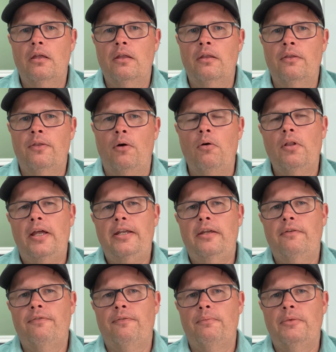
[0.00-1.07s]
the whole
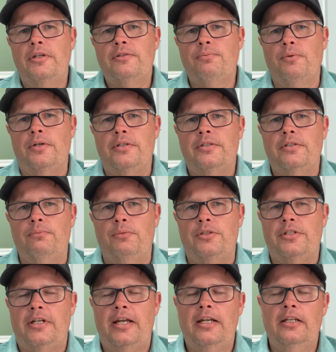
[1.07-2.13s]
idea from this
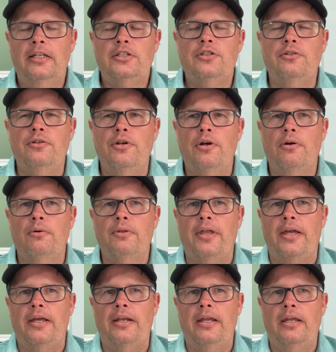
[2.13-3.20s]
was kind of let you know
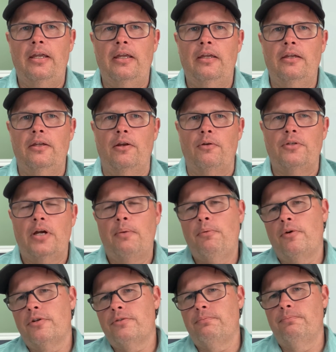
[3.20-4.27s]
that
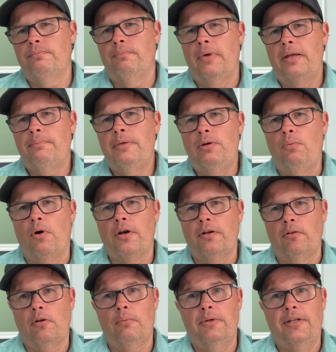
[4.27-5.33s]
topwaters might be
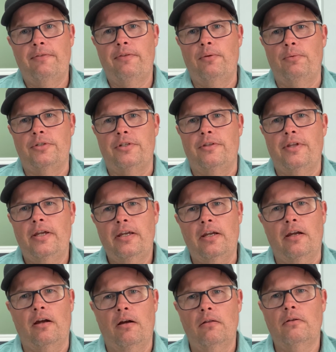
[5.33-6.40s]
working a little bit different than what you think,
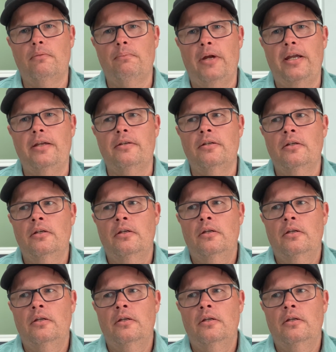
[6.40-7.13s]
and color might